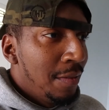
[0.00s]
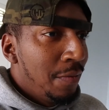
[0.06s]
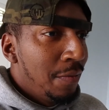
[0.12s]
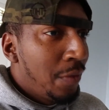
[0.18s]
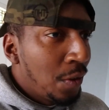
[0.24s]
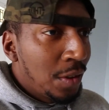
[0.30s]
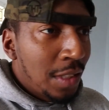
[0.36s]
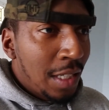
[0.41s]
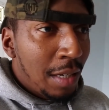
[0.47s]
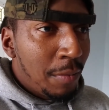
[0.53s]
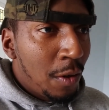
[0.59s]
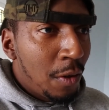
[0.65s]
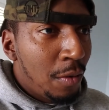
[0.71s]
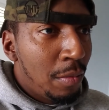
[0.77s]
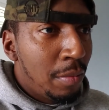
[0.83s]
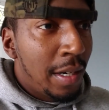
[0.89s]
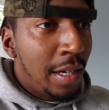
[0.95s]
first time
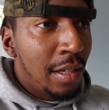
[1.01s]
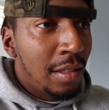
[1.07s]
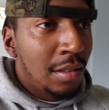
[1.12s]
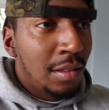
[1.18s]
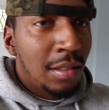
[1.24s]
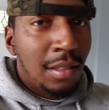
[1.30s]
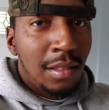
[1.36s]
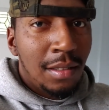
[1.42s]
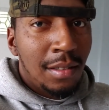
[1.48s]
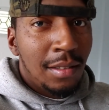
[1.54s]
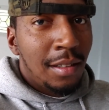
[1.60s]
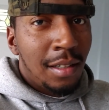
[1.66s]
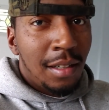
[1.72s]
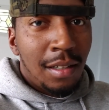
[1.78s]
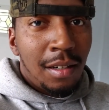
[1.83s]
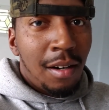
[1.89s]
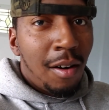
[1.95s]
home buyers,
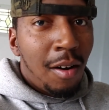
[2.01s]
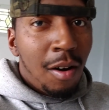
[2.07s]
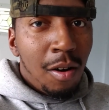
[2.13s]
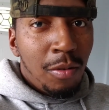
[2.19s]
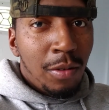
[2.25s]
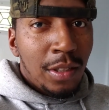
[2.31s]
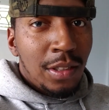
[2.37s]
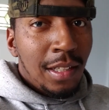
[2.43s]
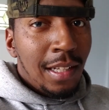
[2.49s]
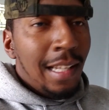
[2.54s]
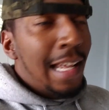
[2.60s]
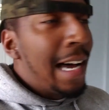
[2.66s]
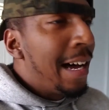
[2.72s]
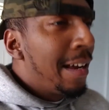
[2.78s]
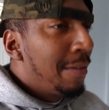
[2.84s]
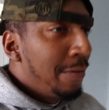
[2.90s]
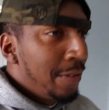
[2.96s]
they're always a
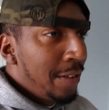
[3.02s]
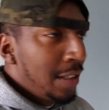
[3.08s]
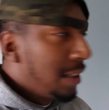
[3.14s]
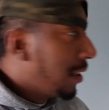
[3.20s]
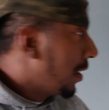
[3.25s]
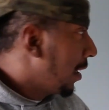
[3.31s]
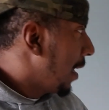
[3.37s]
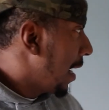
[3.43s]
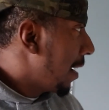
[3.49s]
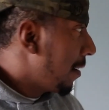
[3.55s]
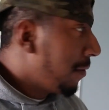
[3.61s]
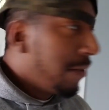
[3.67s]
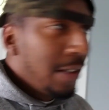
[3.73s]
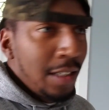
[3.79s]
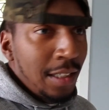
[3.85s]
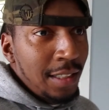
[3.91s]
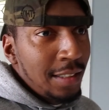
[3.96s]
lot of
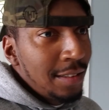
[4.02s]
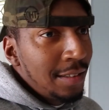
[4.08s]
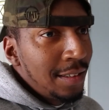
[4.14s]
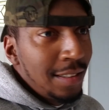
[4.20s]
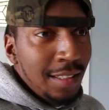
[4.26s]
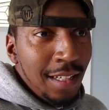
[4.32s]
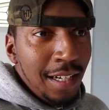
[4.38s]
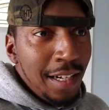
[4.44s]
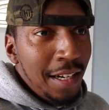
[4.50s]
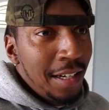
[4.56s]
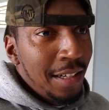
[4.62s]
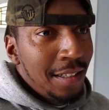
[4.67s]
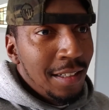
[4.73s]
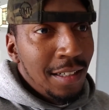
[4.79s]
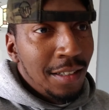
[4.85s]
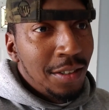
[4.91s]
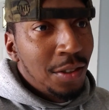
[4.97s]
fun because
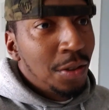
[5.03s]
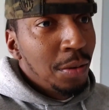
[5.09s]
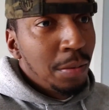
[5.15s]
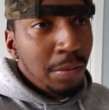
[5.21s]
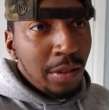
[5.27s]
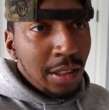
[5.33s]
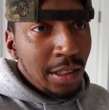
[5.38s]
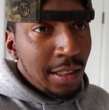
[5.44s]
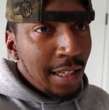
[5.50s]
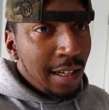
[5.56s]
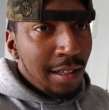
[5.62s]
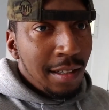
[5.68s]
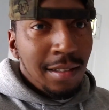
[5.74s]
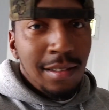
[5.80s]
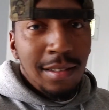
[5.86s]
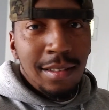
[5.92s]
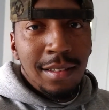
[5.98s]
they're super
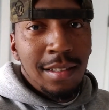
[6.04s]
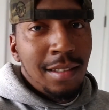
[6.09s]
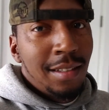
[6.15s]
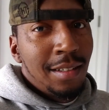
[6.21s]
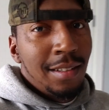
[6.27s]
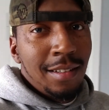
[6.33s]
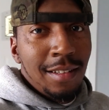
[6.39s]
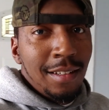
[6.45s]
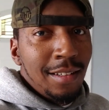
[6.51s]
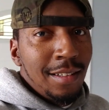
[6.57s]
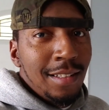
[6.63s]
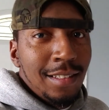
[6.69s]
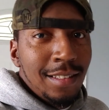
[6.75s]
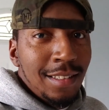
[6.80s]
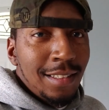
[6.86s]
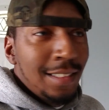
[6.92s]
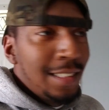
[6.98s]
excited. This
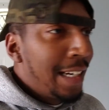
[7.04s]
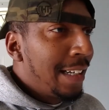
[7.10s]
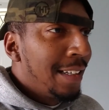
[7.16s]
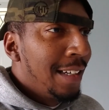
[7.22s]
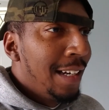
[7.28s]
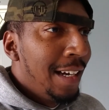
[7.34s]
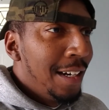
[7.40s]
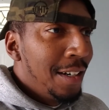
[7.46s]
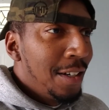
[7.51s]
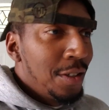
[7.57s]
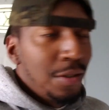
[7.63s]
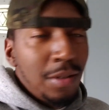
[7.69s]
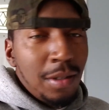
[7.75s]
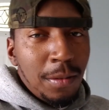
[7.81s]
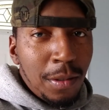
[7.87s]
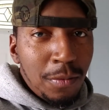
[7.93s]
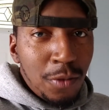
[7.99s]
is like a
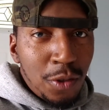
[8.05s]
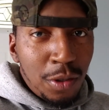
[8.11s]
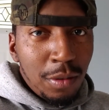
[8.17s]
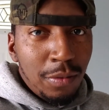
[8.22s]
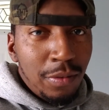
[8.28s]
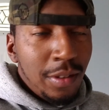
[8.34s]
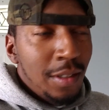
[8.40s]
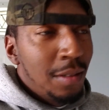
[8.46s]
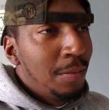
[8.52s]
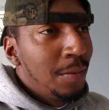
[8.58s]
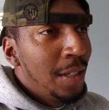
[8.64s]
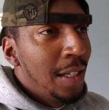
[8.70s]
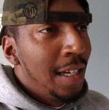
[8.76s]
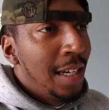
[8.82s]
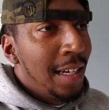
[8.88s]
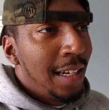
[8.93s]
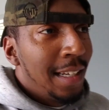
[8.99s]
dream come true for them.
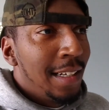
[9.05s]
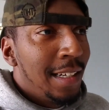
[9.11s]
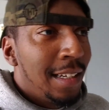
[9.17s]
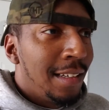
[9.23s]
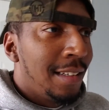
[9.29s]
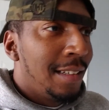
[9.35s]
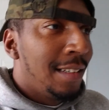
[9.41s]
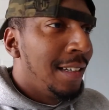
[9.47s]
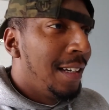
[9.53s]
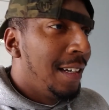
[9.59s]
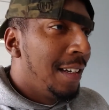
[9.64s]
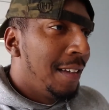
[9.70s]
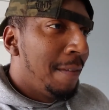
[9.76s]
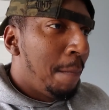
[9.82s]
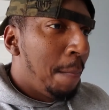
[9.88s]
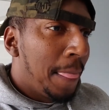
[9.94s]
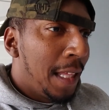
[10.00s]
And then
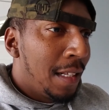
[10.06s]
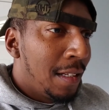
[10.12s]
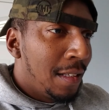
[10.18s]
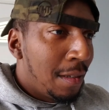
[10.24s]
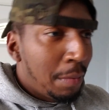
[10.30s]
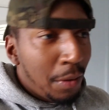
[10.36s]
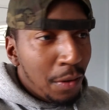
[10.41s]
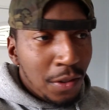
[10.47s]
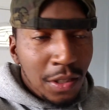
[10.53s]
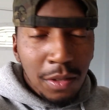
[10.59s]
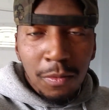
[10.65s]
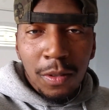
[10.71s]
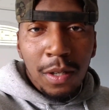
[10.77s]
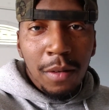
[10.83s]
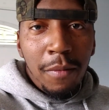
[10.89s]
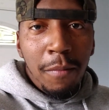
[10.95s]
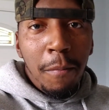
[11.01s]
they're purchasing
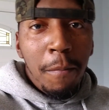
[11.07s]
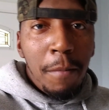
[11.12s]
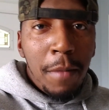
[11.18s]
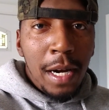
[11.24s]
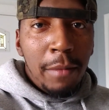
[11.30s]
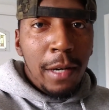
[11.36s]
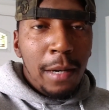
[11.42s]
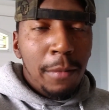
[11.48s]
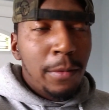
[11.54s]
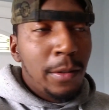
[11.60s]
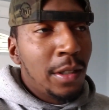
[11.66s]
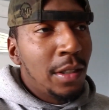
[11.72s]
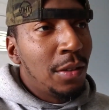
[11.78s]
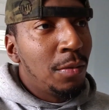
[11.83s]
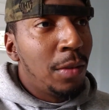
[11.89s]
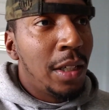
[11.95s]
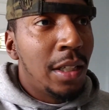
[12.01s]
one of my
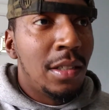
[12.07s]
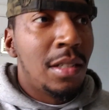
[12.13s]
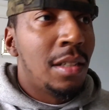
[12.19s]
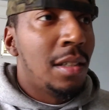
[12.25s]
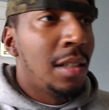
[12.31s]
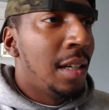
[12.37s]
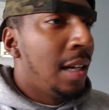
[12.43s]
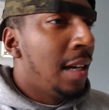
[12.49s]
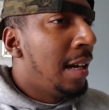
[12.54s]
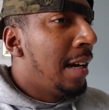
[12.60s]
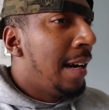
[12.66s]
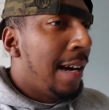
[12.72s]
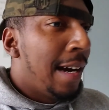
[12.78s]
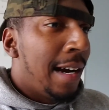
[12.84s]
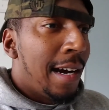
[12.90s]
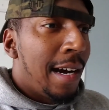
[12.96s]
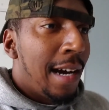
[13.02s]
properties, which
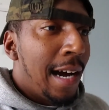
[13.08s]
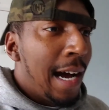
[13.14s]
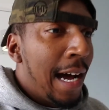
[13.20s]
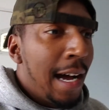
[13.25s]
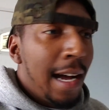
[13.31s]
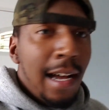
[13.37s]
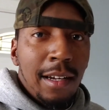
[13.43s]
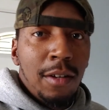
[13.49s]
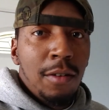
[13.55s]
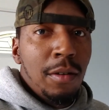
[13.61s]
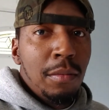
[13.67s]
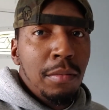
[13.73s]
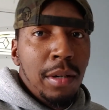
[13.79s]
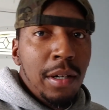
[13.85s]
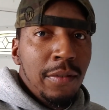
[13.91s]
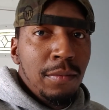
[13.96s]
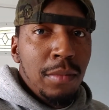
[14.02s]
I go
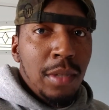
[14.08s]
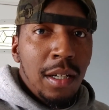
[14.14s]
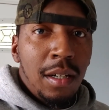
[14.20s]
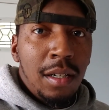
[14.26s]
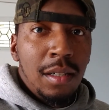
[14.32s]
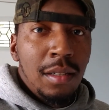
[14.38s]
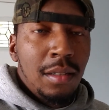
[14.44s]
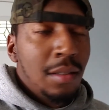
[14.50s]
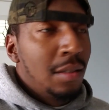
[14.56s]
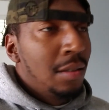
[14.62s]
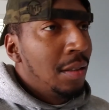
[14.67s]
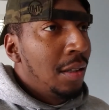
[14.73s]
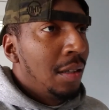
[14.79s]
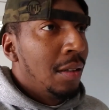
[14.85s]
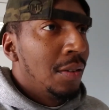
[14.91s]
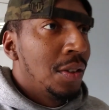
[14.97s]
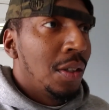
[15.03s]
above and beyond, you
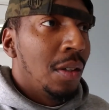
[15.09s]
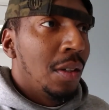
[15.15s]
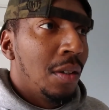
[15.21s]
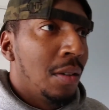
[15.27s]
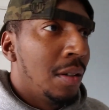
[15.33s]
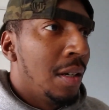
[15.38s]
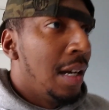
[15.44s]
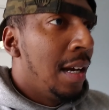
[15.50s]
know. So